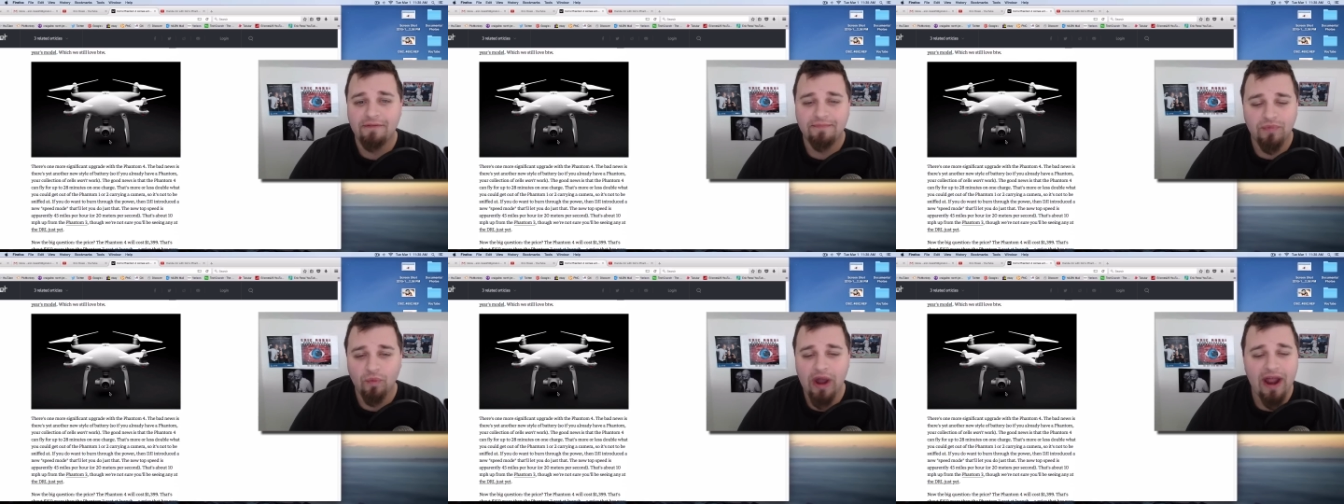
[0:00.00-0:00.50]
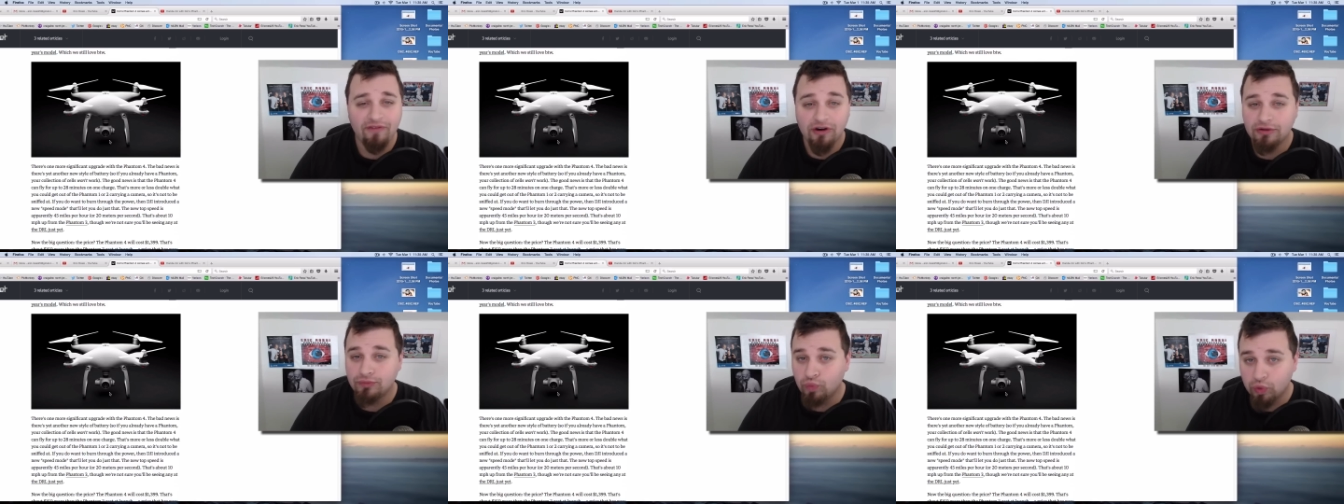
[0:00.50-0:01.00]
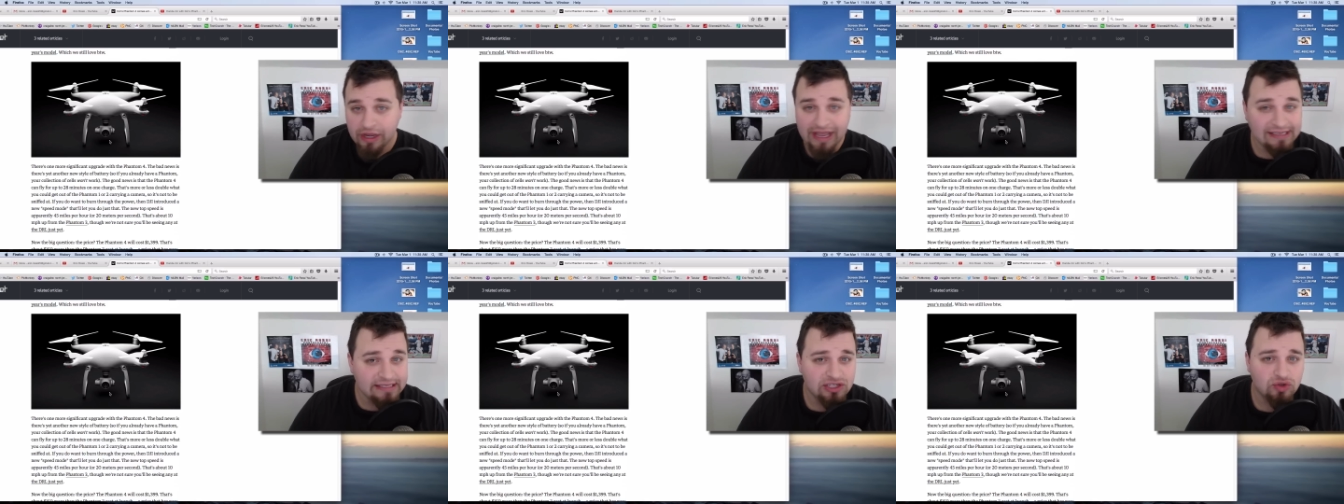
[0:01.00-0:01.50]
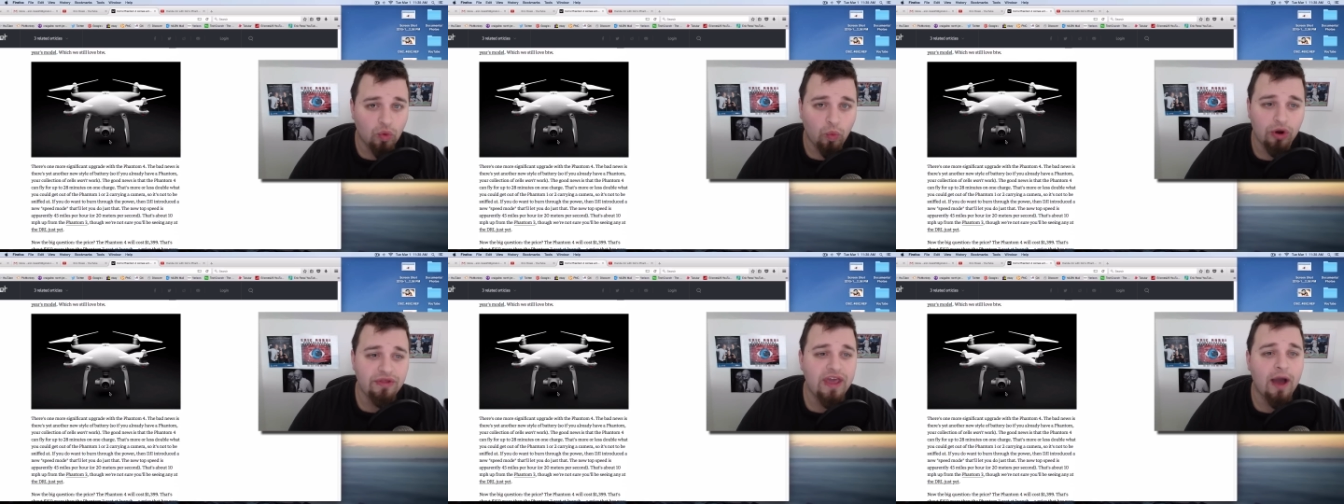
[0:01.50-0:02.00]
whatever, is this a
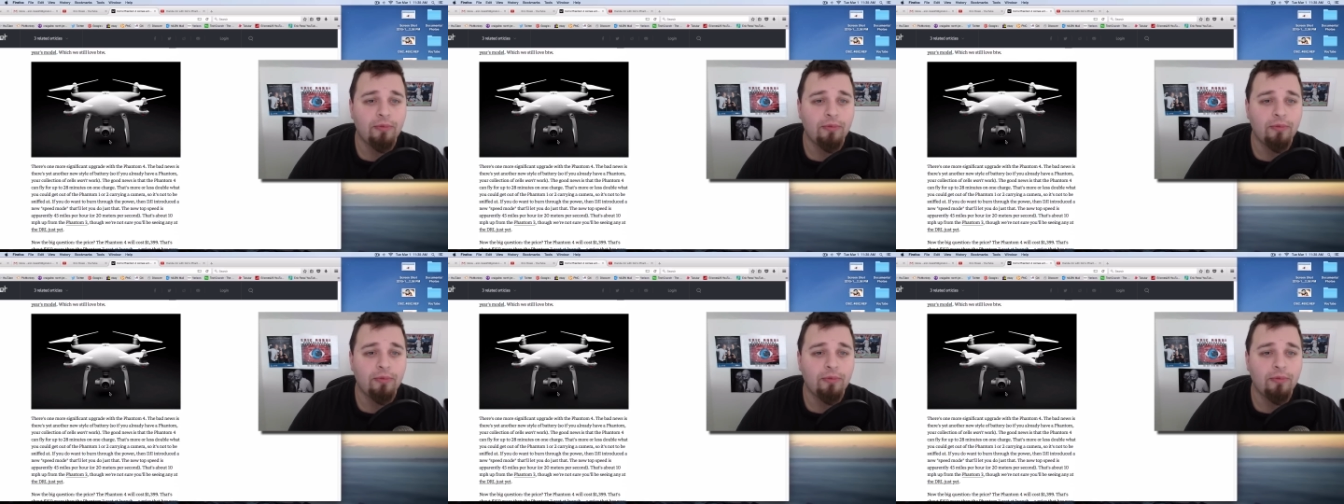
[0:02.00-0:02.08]
worthy